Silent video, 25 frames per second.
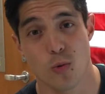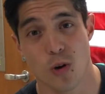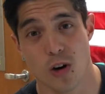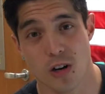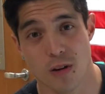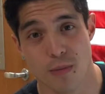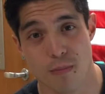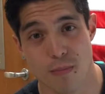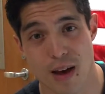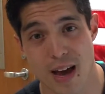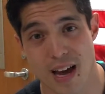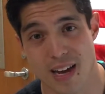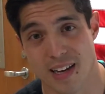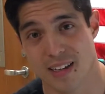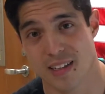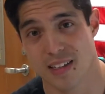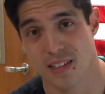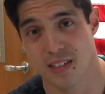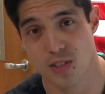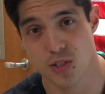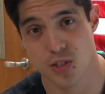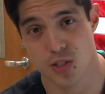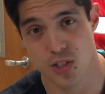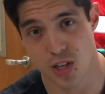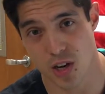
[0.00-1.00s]
welcome back.
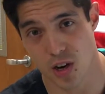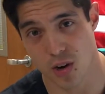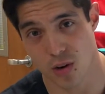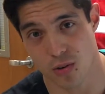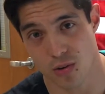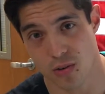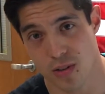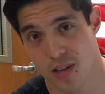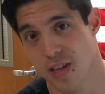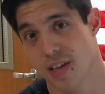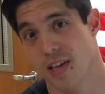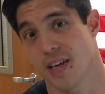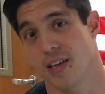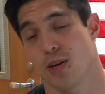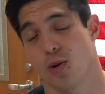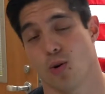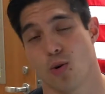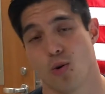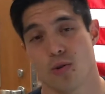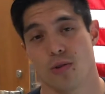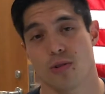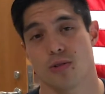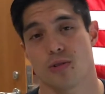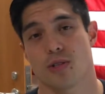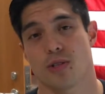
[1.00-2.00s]
So, in
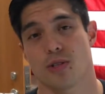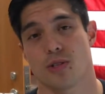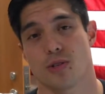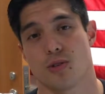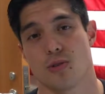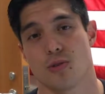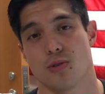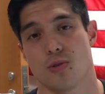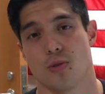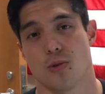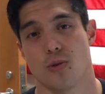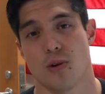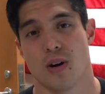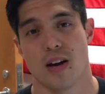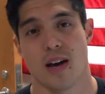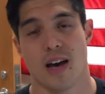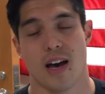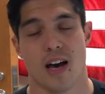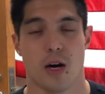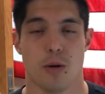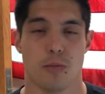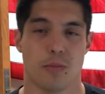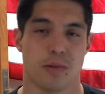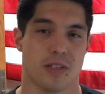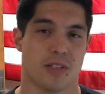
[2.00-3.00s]
order to
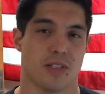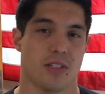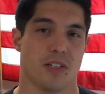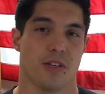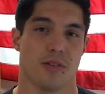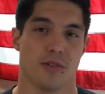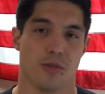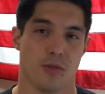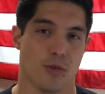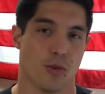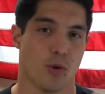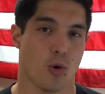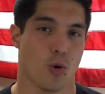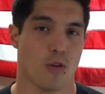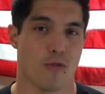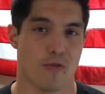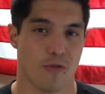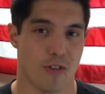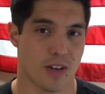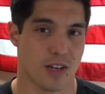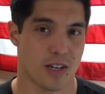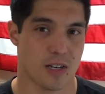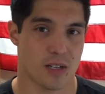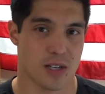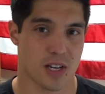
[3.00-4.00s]
help continue your
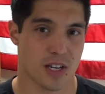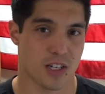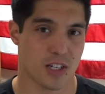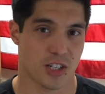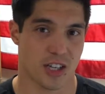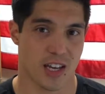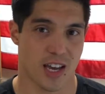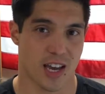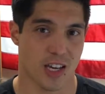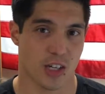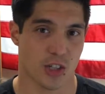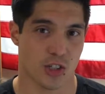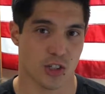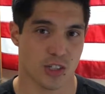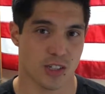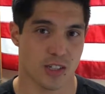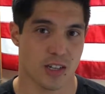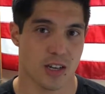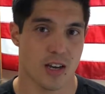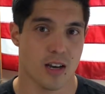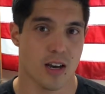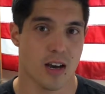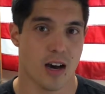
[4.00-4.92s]
fitness education,